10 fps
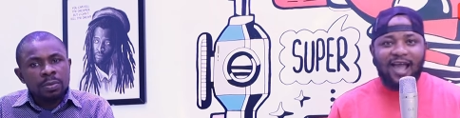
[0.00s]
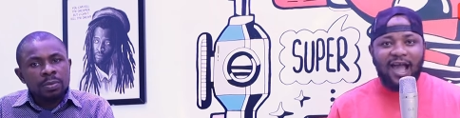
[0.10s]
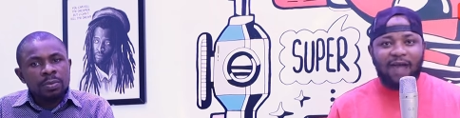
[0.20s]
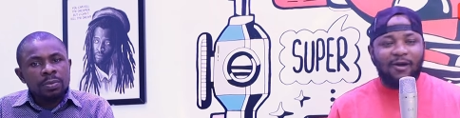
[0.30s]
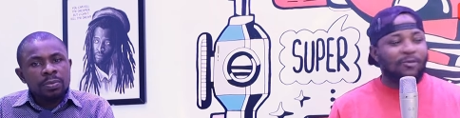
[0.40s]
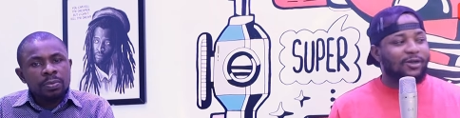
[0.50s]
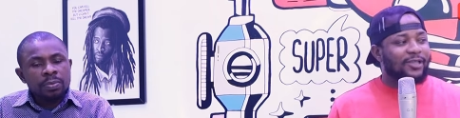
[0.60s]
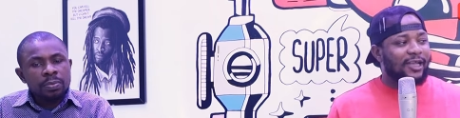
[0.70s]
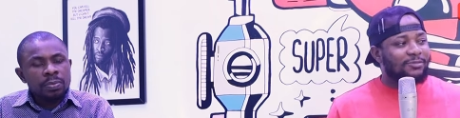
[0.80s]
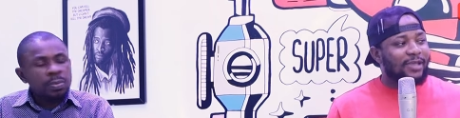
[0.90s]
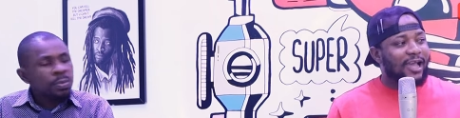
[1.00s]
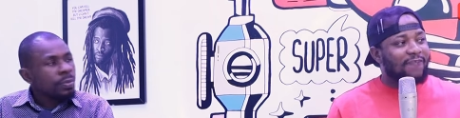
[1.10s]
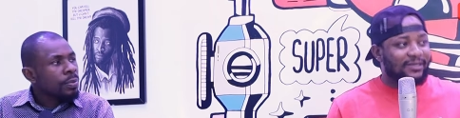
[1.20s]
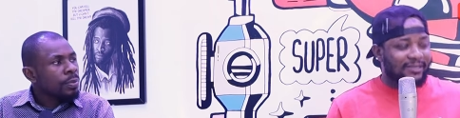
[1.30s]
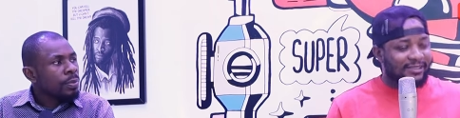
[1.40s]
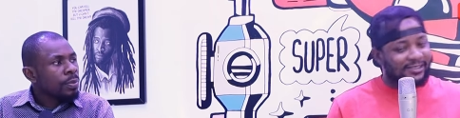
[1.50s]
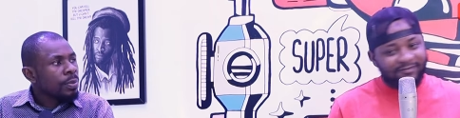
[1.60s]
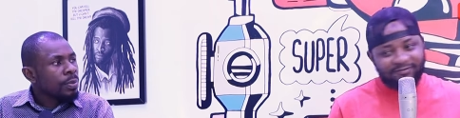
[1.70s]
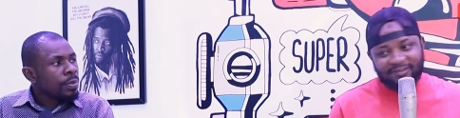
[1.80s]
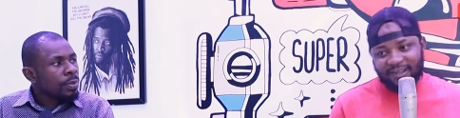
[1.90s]
Speaker 1: Our mothers may have been
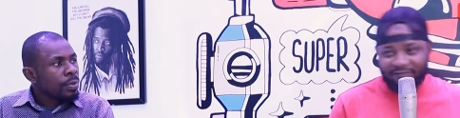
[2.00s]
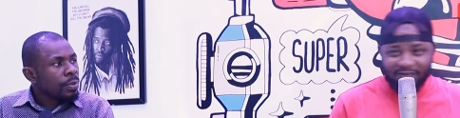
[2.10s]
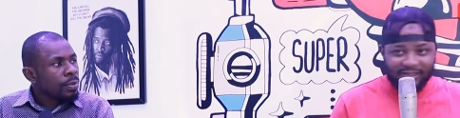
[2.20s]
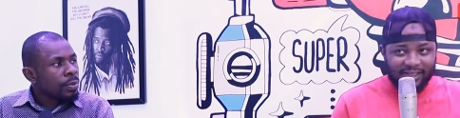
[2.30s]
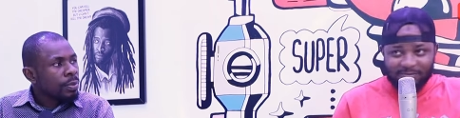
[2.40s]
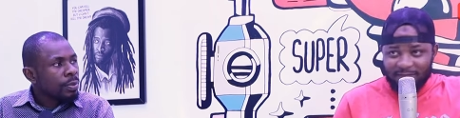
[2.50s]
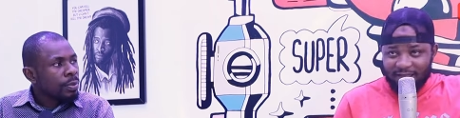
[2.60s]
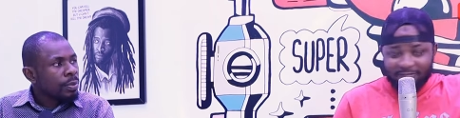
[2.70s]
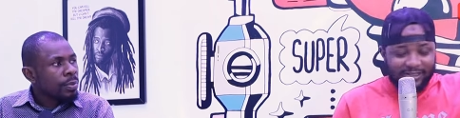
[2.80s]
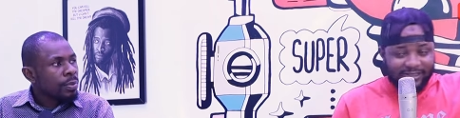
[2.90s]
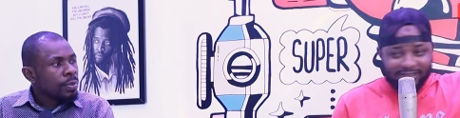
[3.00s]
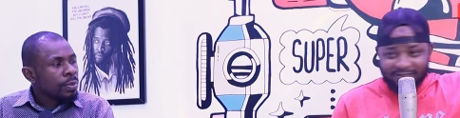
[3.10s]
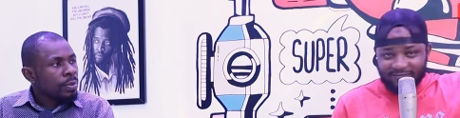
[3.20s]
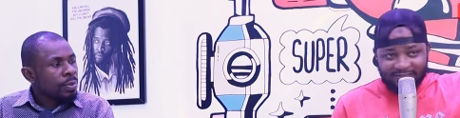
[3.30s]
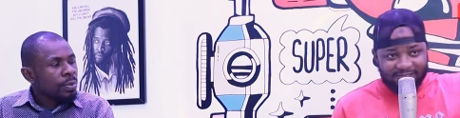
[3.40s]
deceived, our fathers may have been deceived.